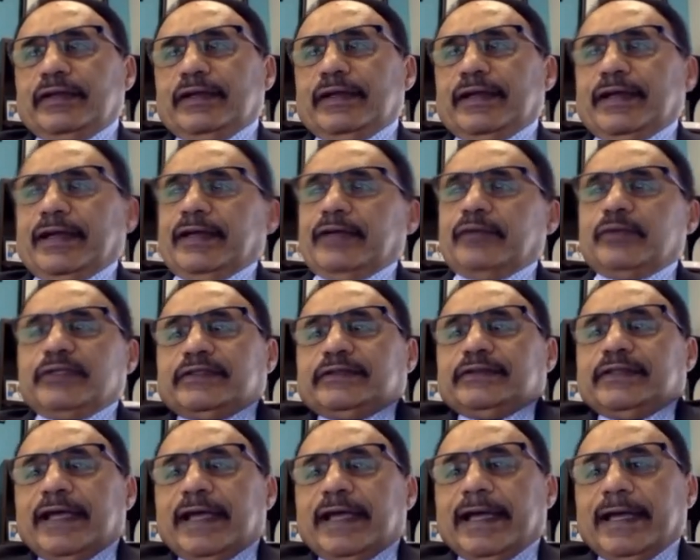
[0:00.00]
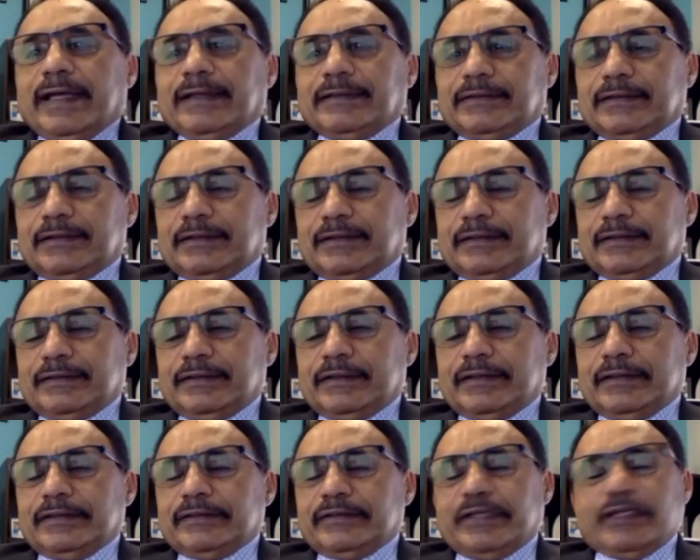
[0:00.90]
And with that,
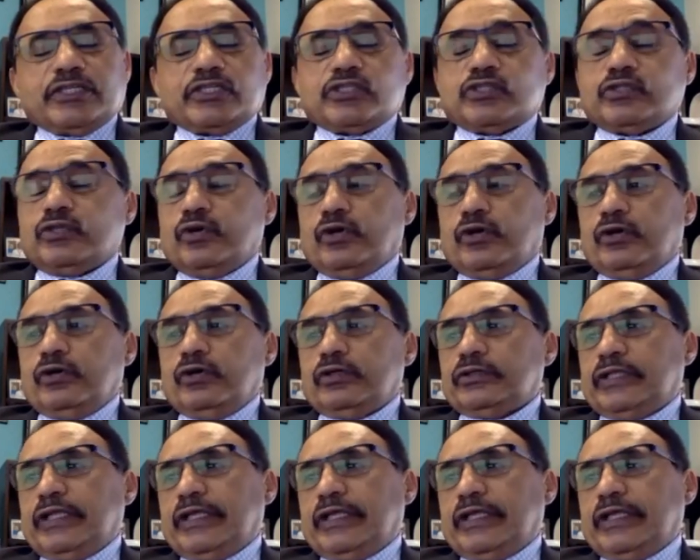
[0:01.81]
there is no